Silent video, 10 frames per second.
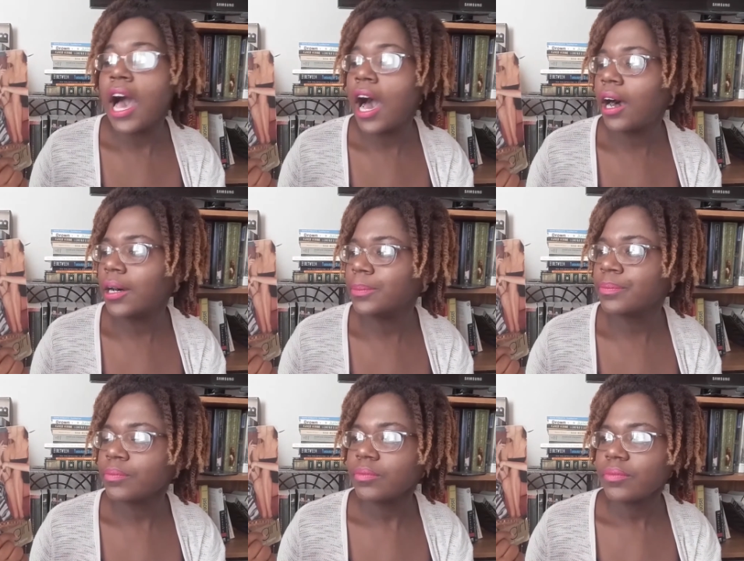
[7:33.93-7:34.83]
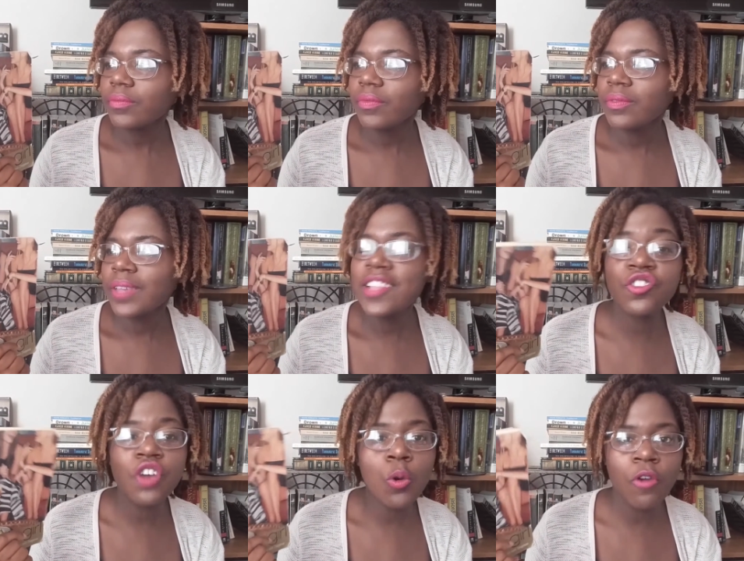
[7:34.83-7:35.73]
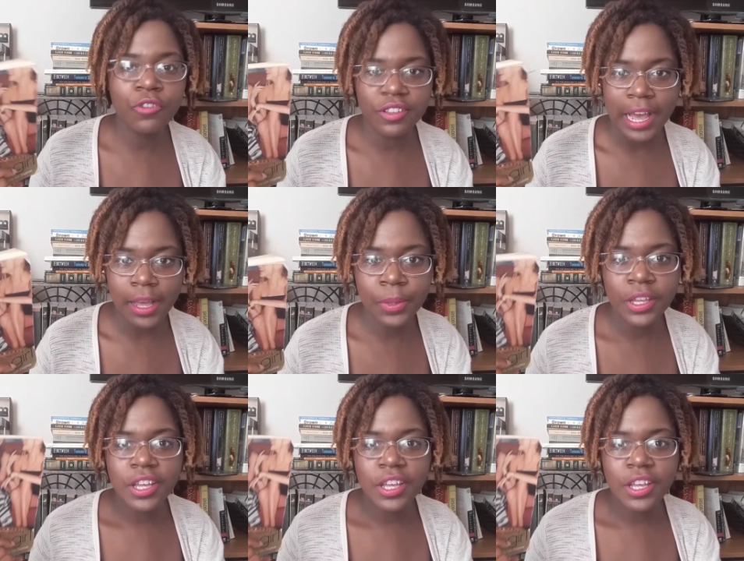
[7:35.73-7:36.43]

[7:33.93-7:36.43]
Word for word: Um, it's so over the top.